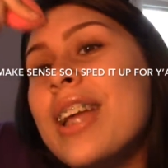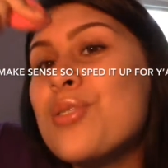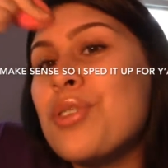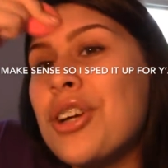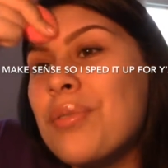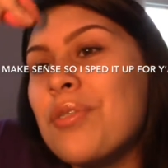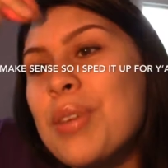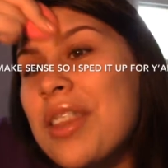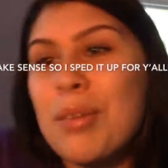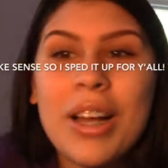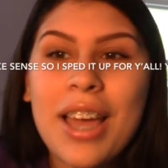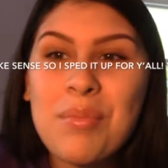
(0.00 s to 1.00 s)
It's weird for me to
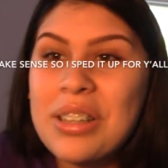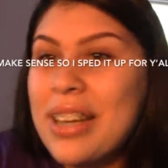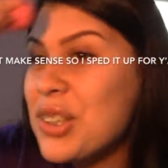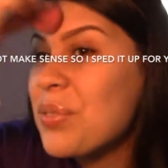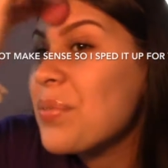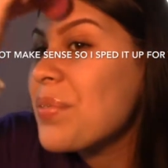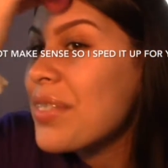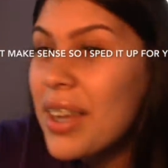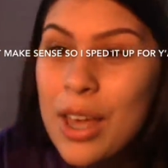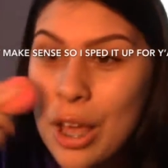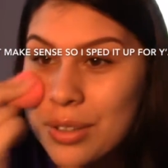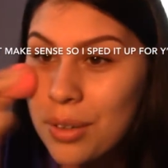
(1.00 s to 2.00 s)
think about that, but I do.
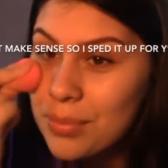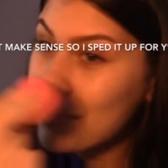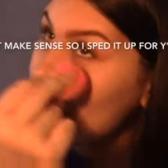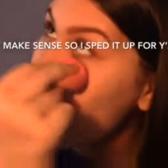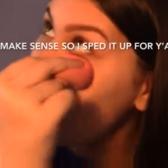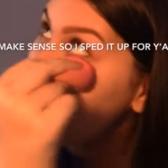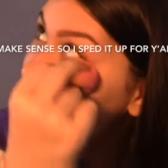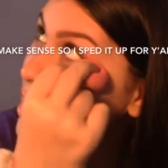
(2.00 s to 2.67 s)
So yeah.